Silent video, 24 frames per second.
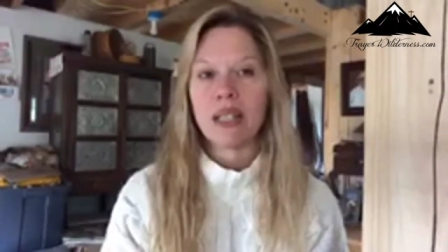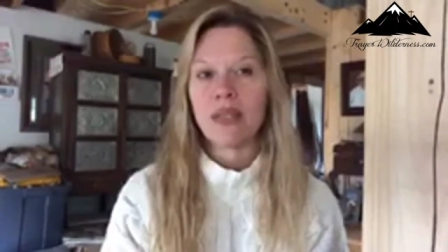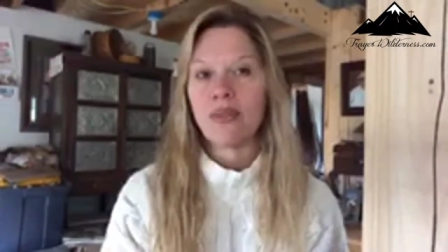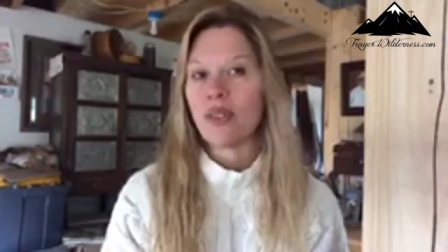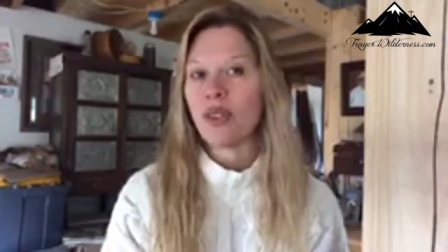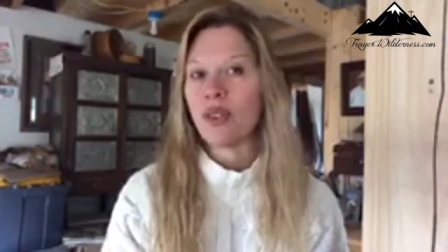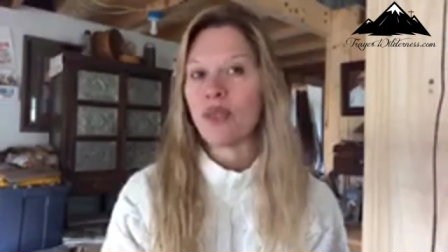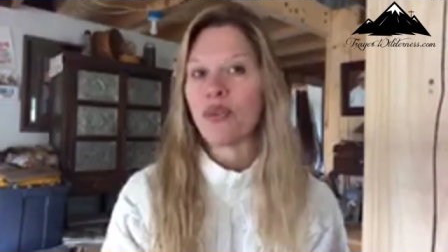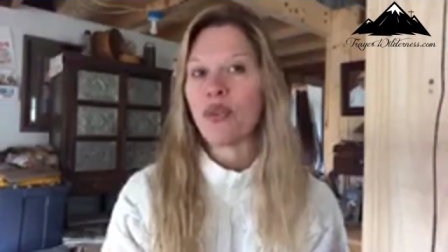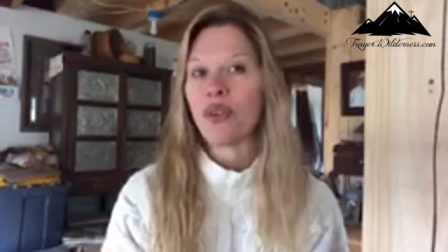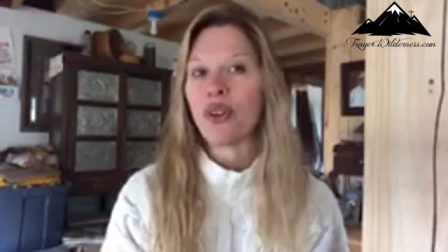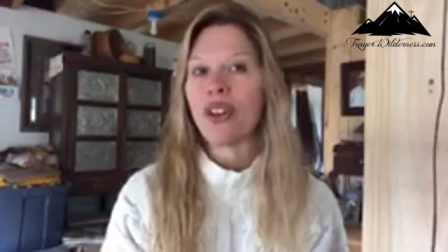
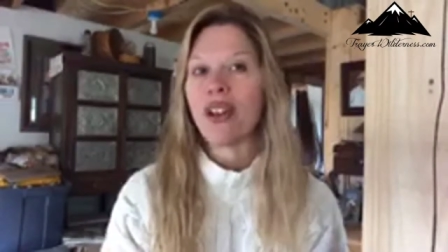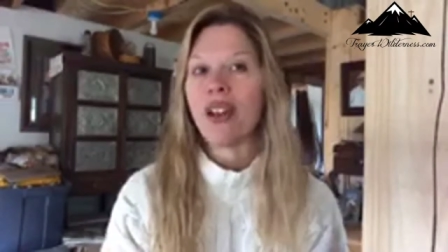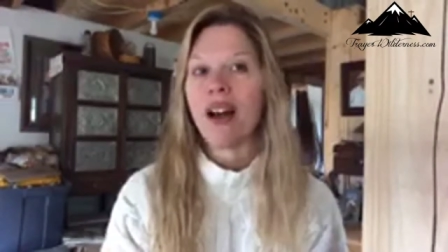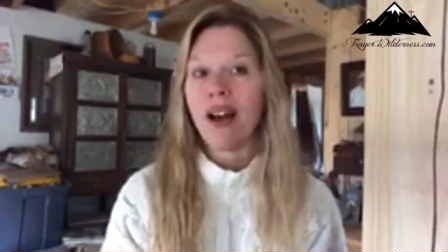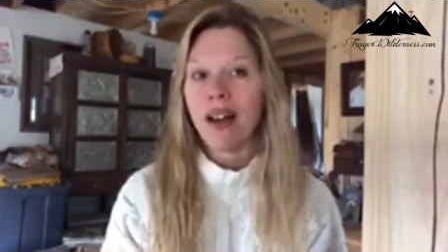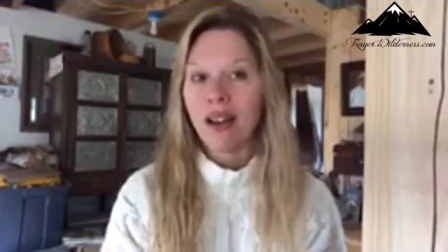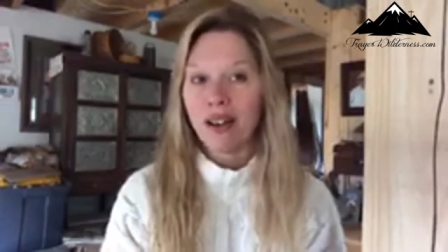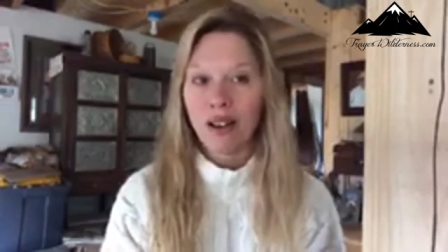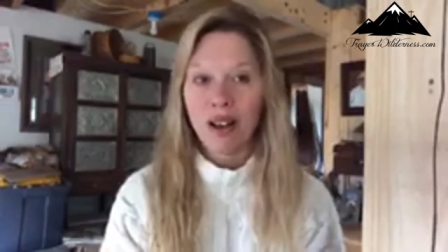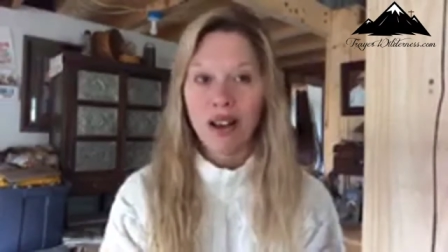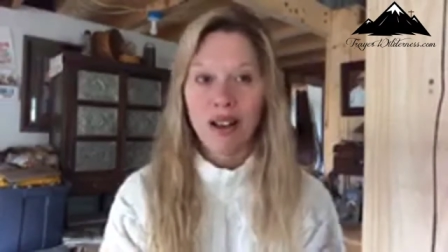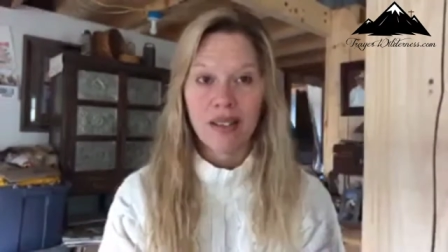even if we're
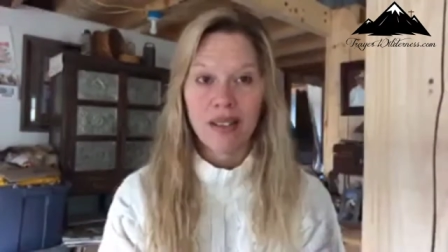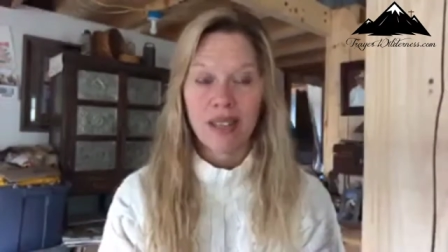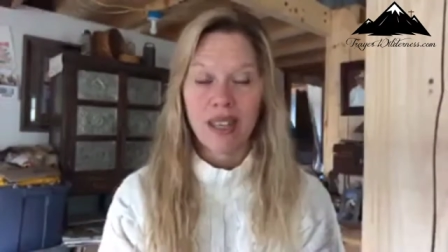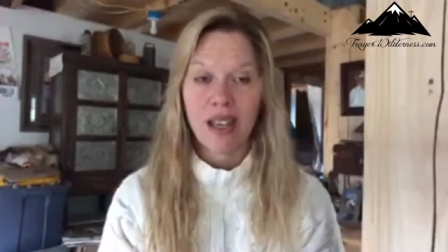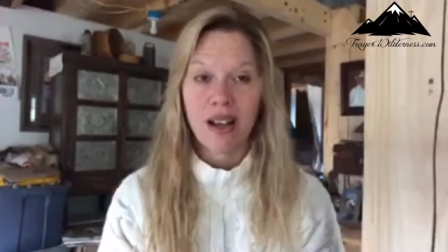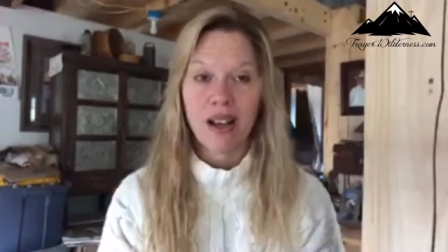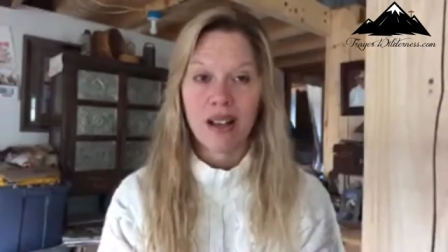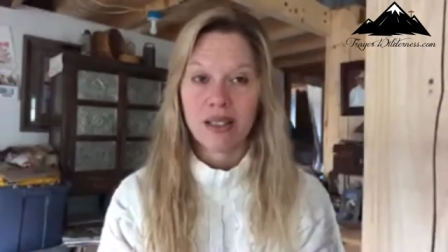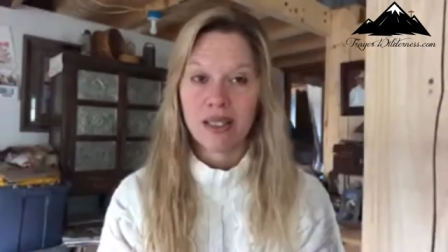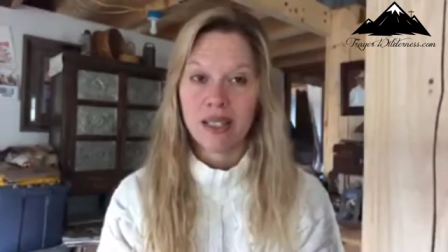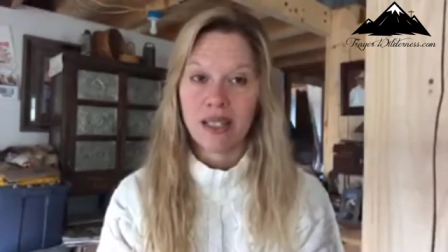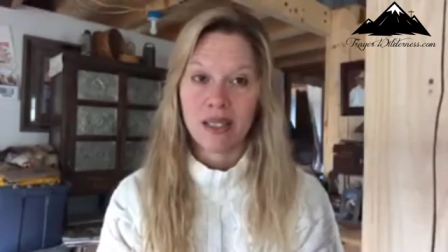not on the
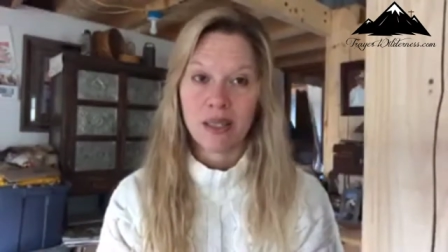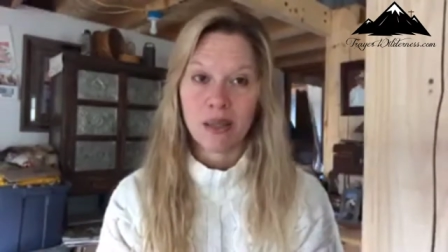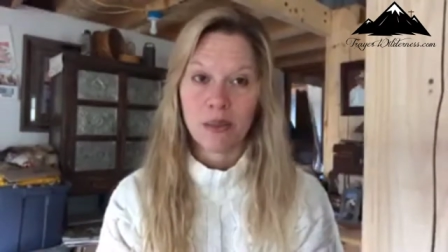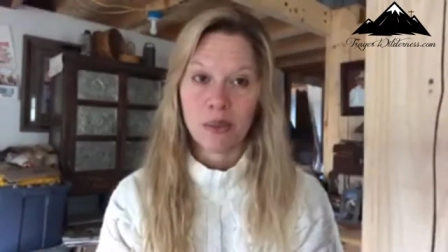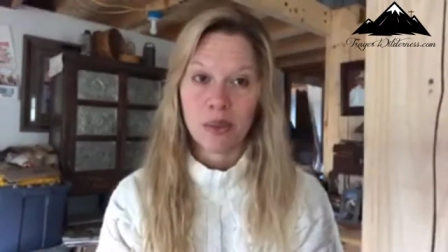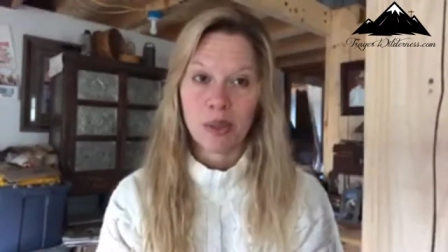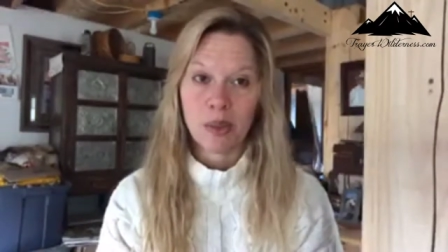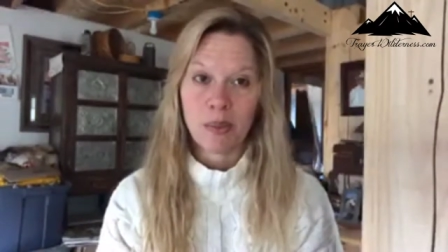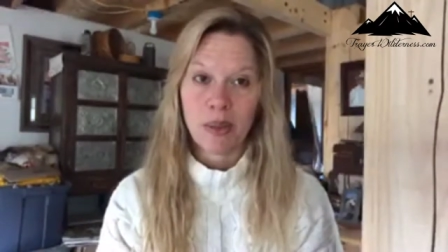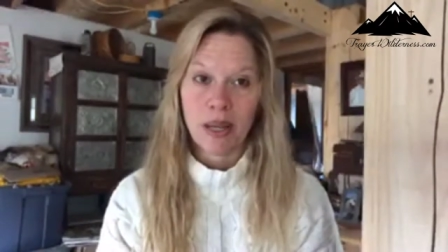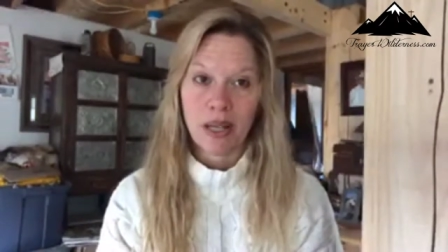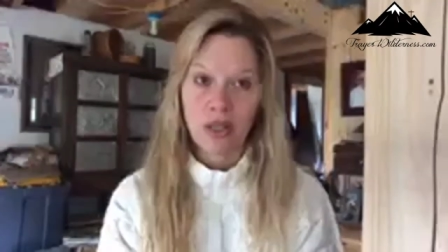
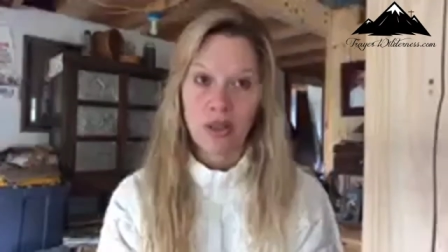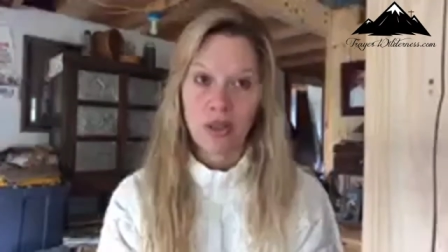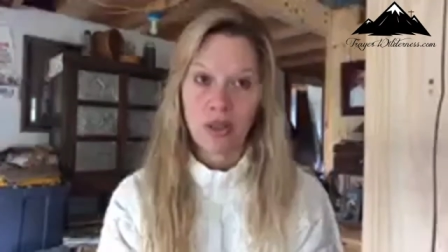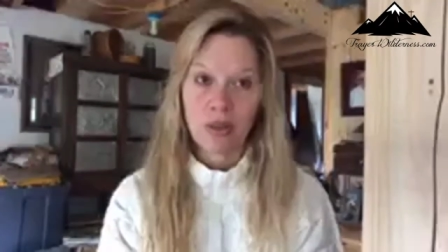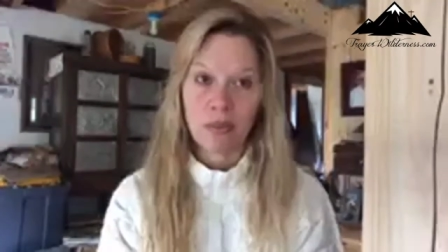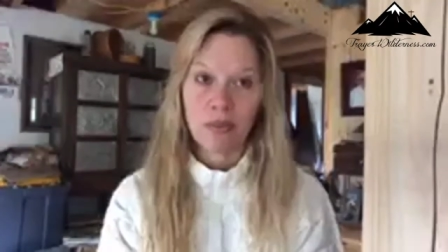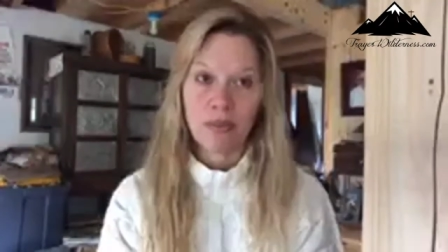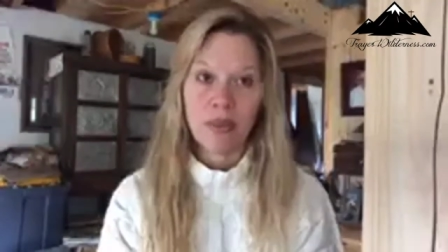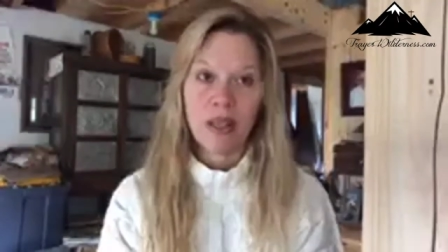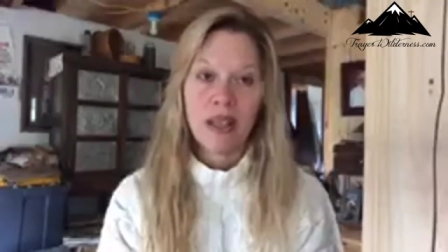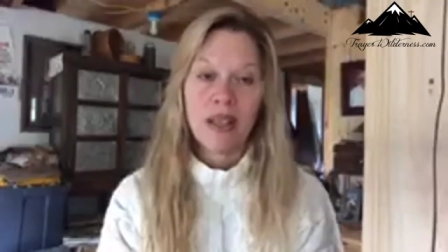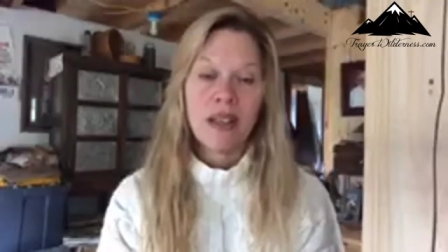autism
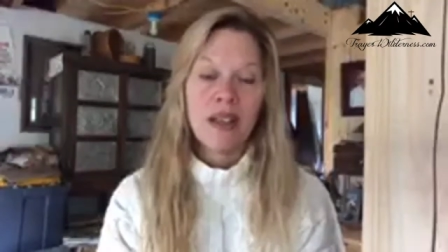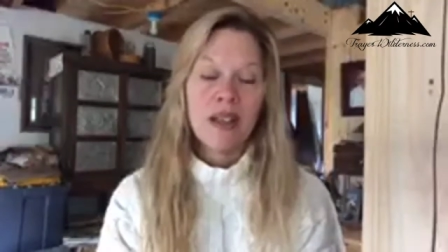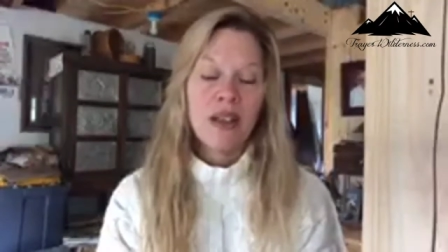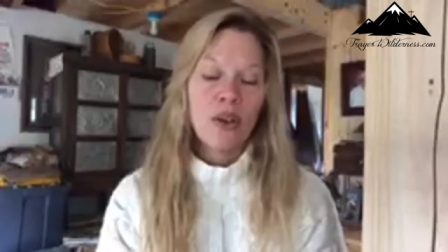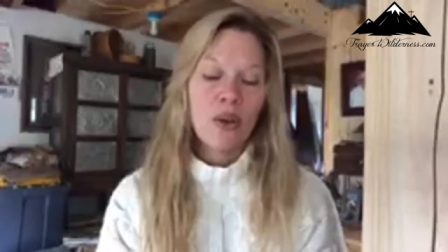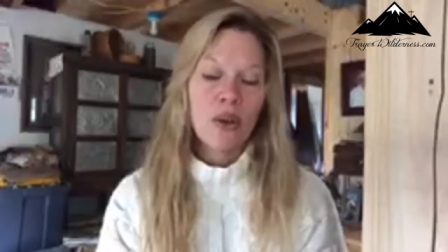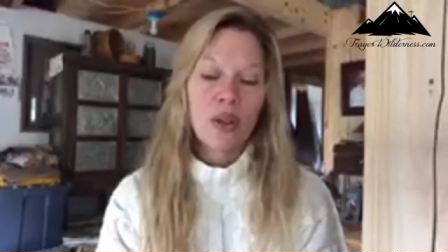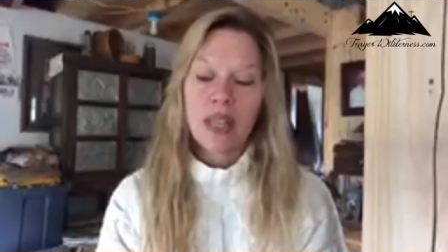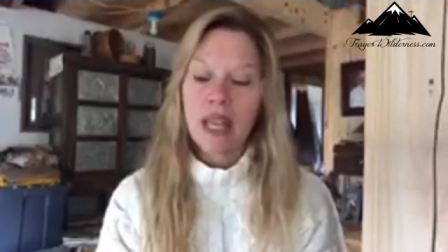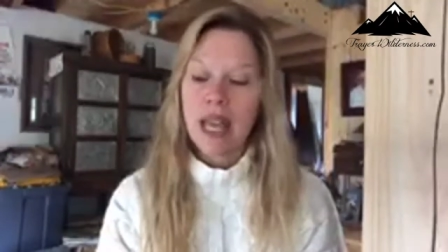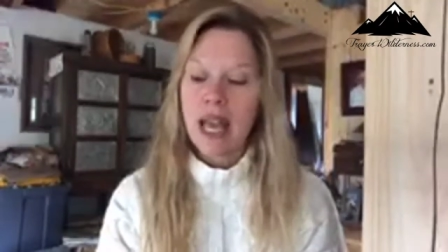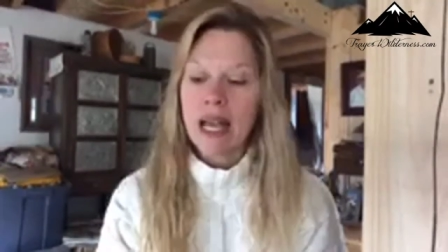spectrum
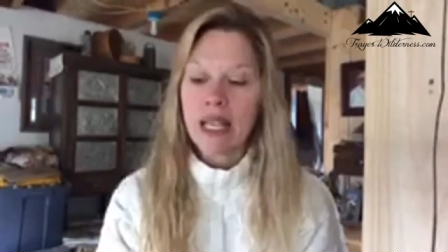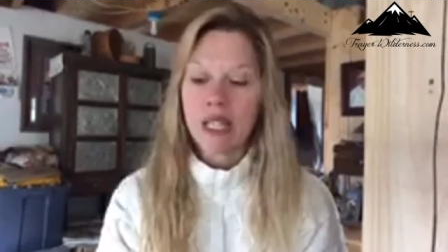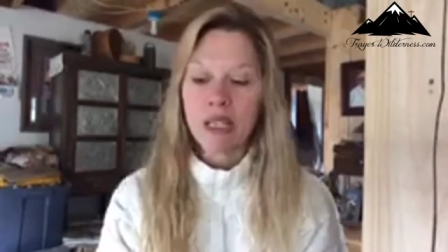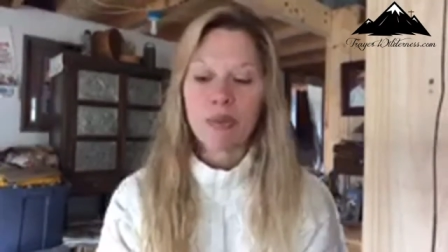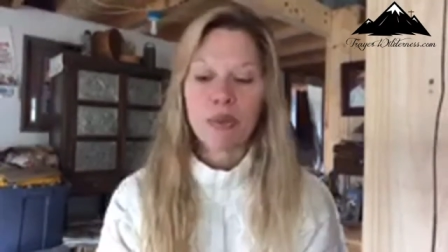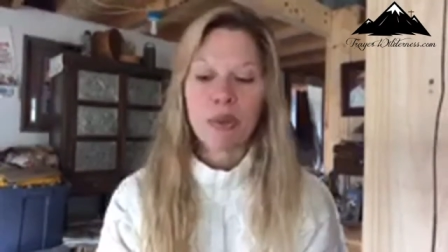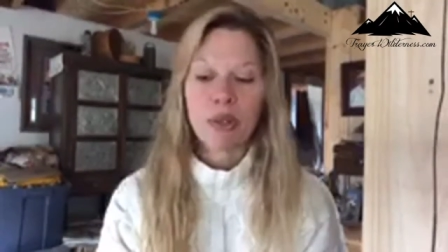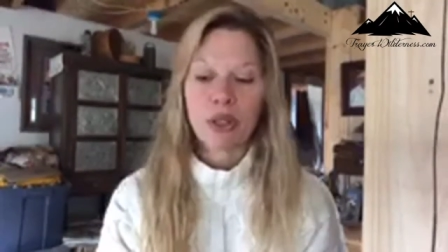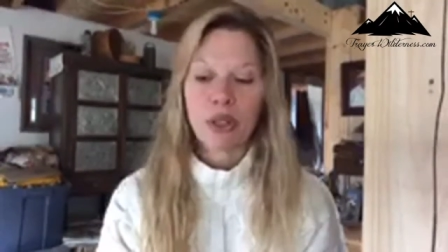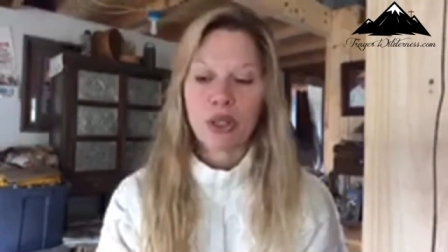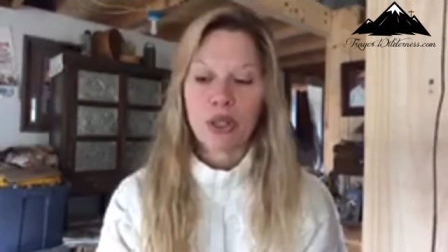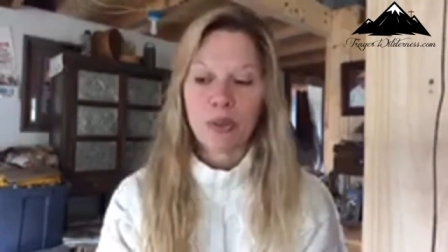or the
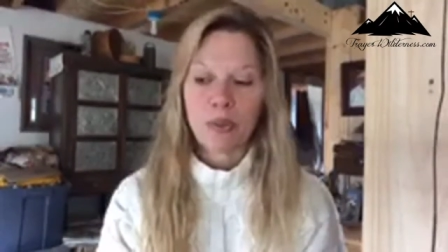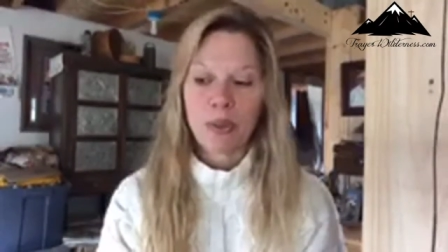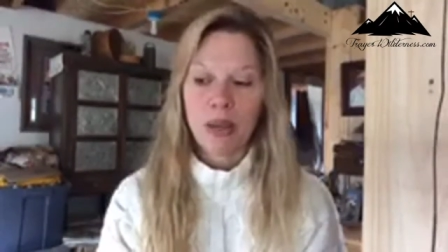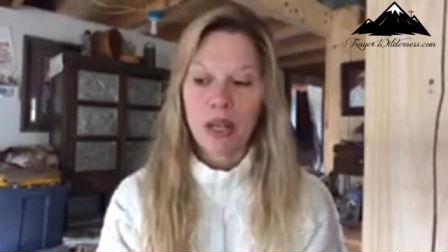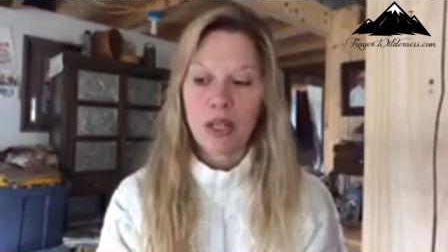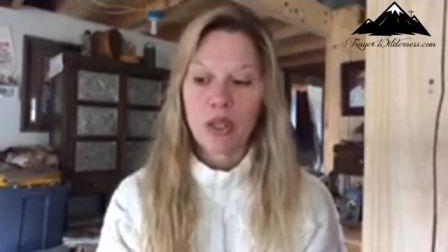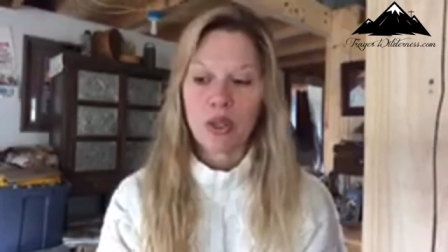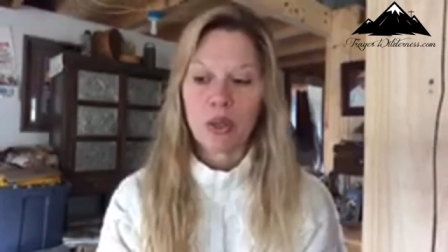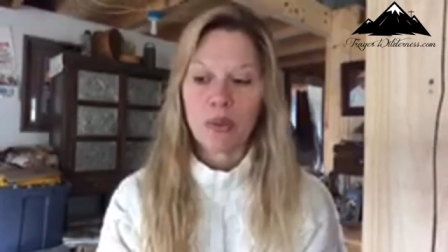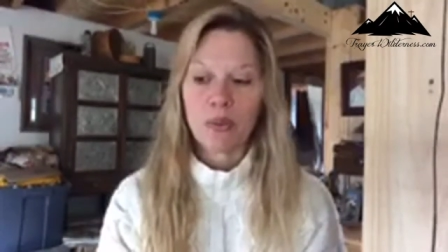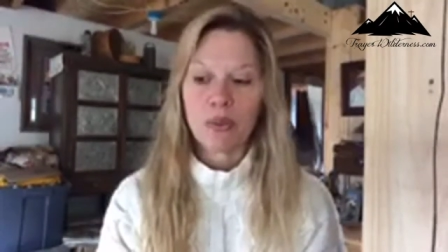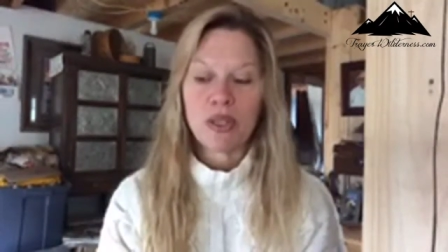Asperger
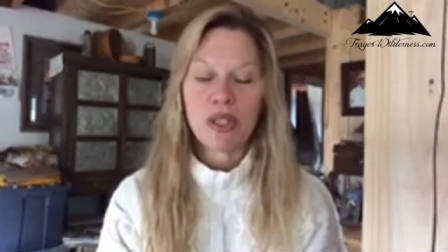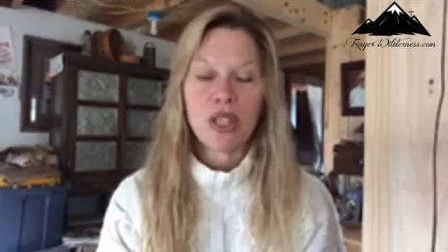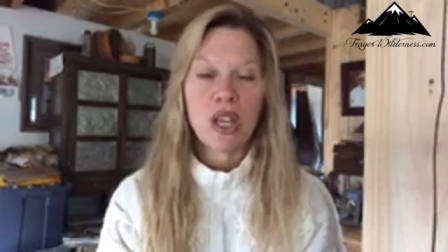spectrum.